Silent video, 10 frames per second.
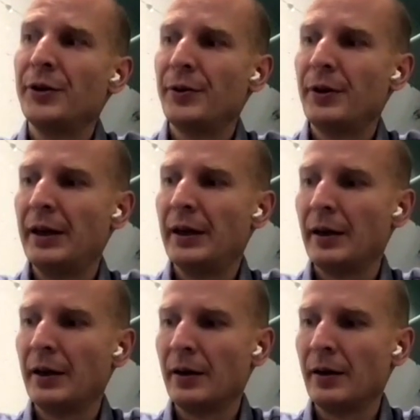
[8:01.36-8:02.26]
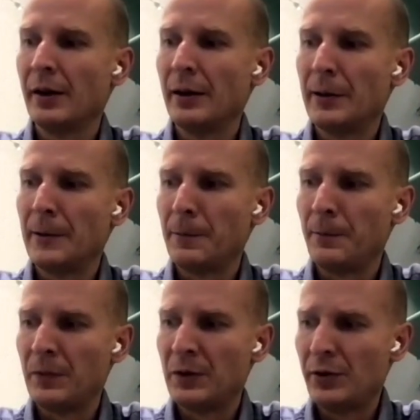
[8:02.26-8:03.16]
during
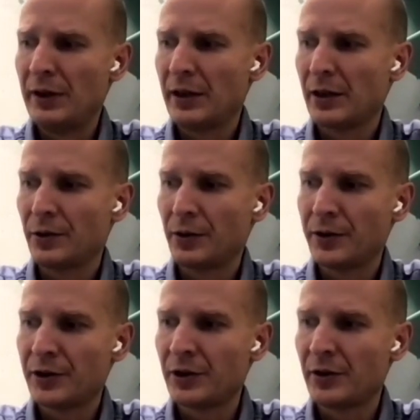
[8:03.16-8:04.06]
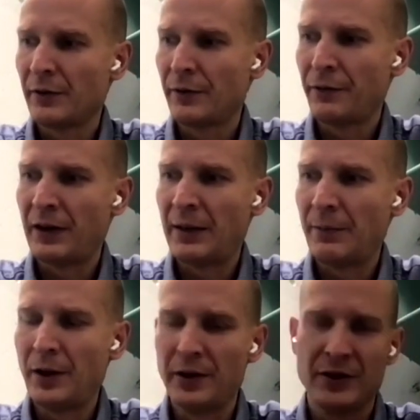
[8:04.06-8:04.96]
um, during a course of
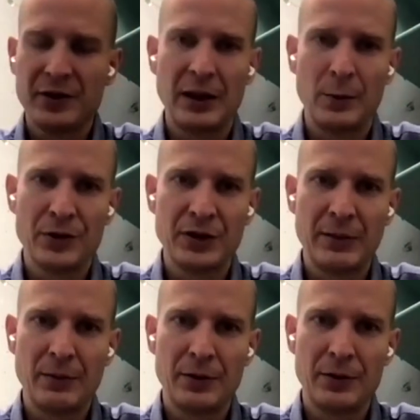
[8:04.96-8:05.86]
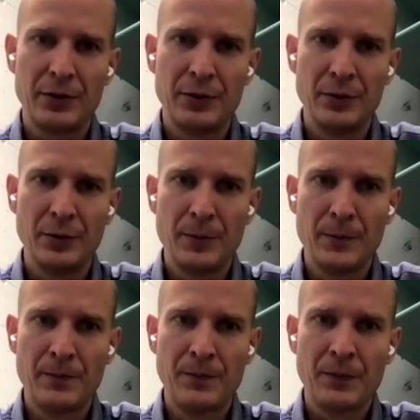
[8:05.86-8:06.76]
five months, I was able to
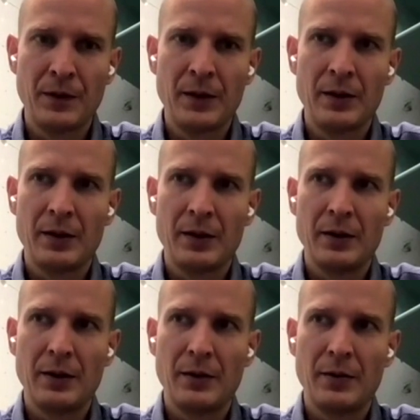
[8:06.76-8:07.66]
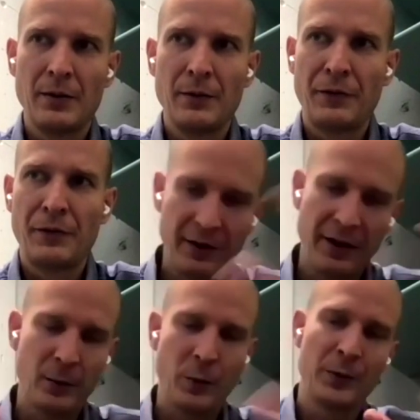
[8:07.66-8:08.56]
uh,
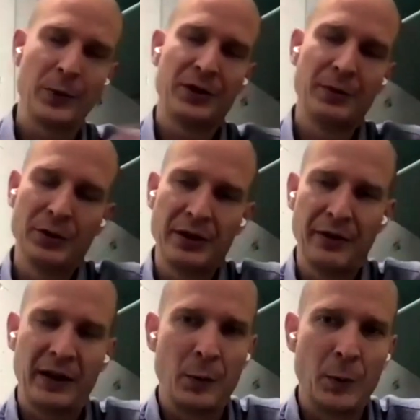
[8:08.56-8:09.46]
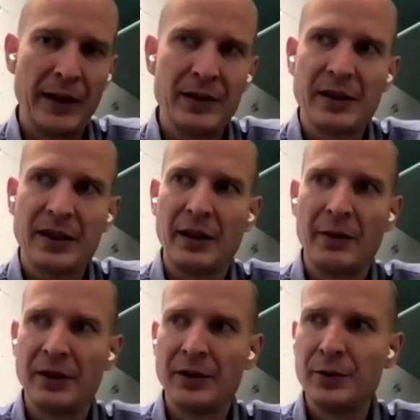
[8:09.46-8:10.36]
figure out what was the most effective ways, and
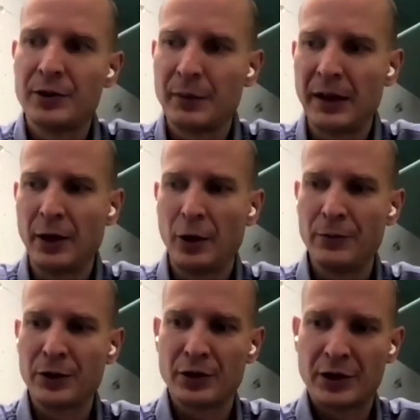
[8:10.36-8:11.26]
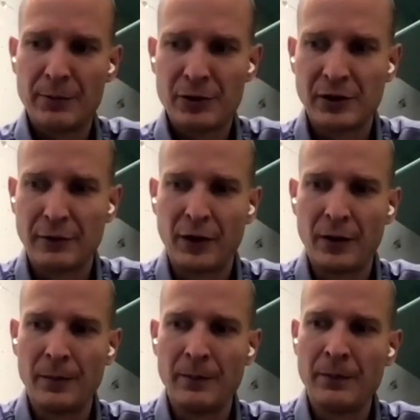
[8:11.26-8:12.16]
I reduced my home's consumption
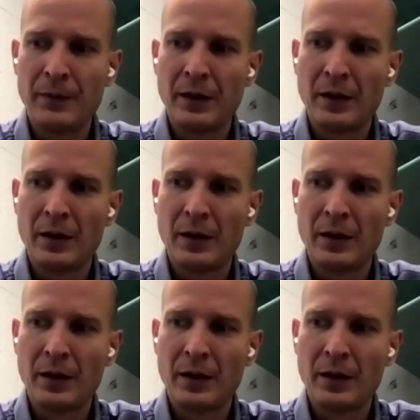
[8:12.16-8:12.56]
from